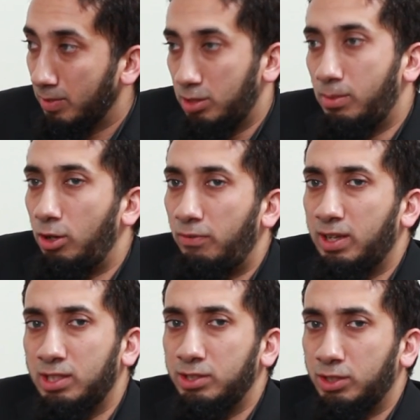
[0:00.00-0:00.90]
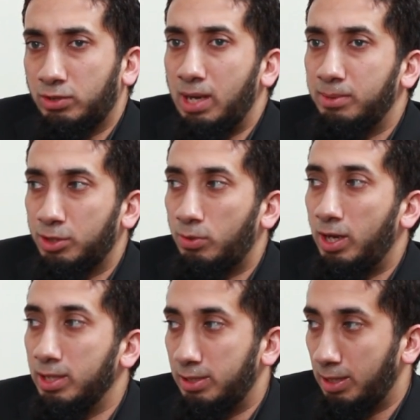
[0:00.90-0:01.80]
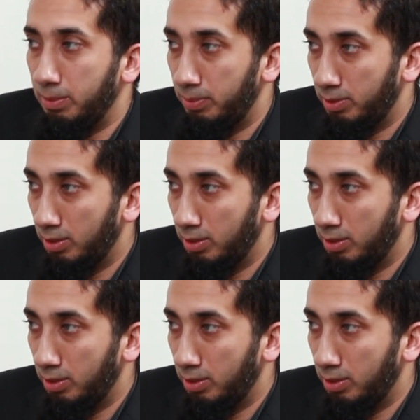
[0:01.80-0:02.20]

As a matter of fact, he's described as a quiet type